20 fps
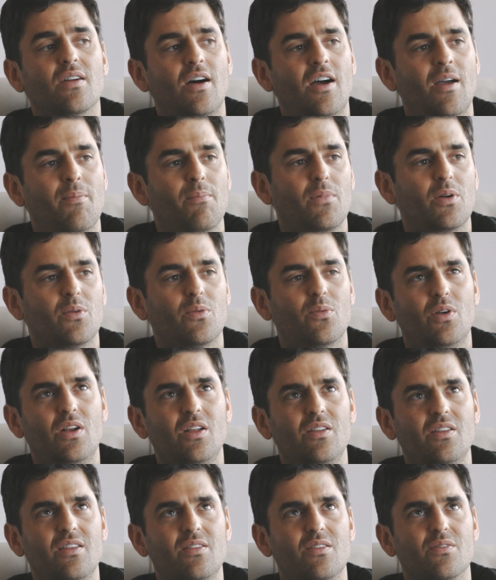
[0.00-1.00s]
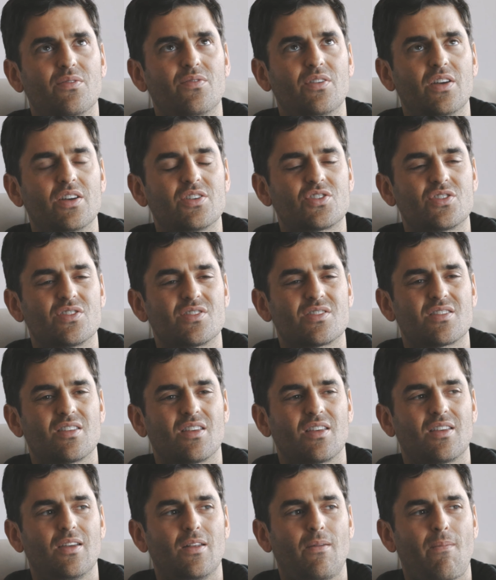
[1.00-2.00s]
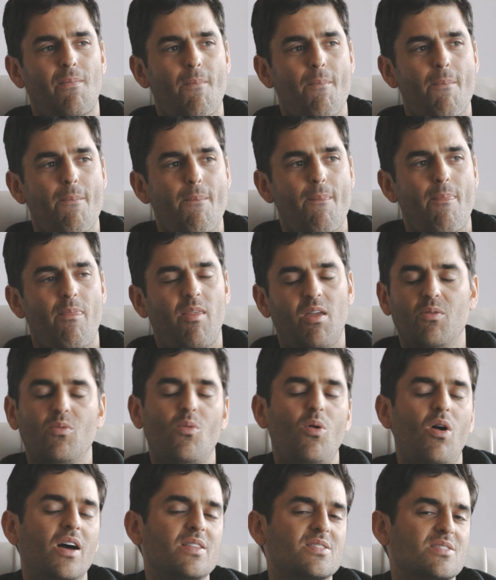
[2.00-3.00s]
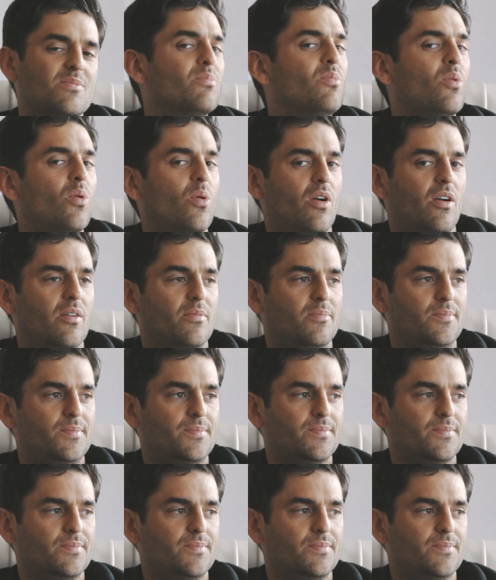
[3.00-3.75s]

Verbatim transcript: time. But really the fish is thinking, it wants more.